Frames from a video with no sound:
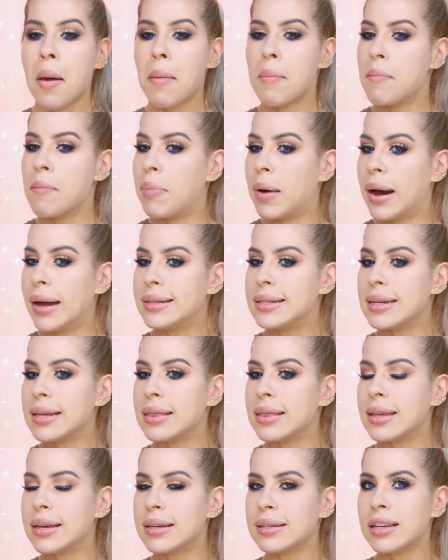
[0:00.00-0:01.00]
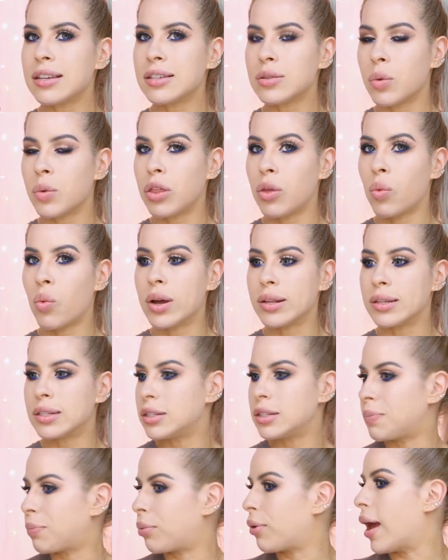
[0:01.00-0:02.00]
But this is with one
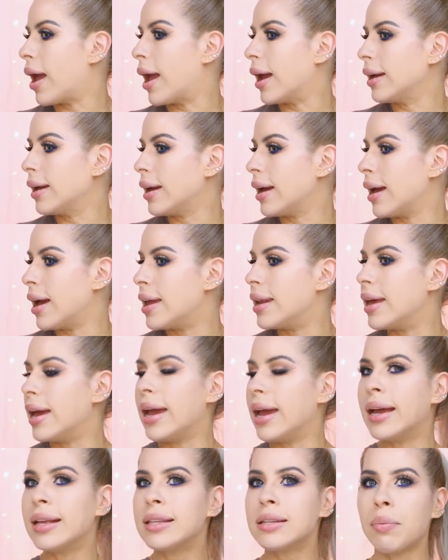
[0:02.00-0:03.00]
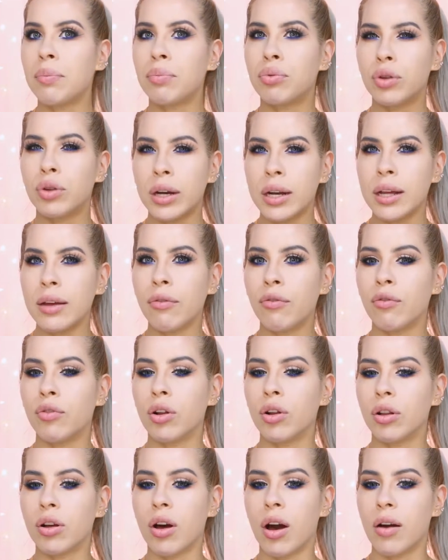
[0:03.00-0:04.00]
spray, and it's a pretty
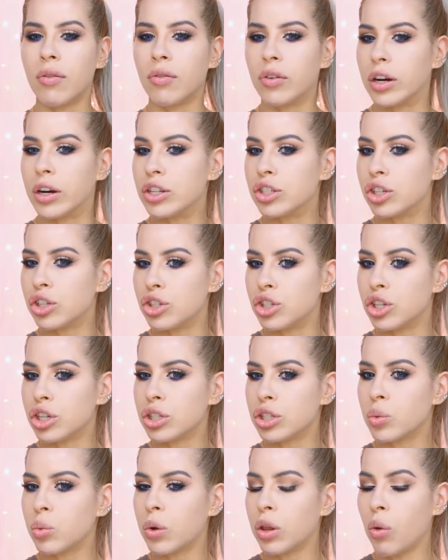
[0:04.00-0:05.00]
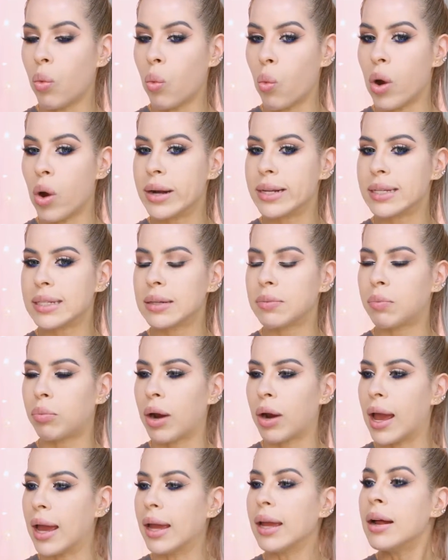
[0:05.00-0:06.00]
full coverage just with one
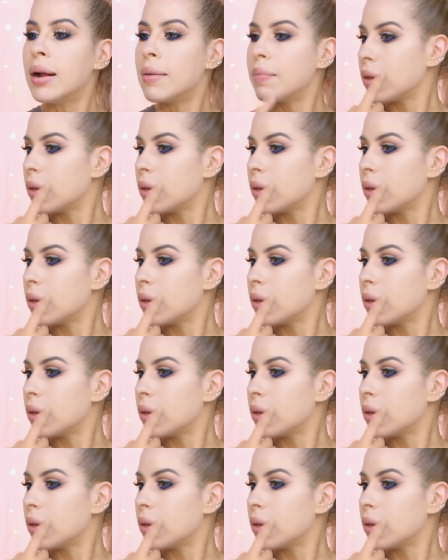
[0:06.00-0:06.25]
spray.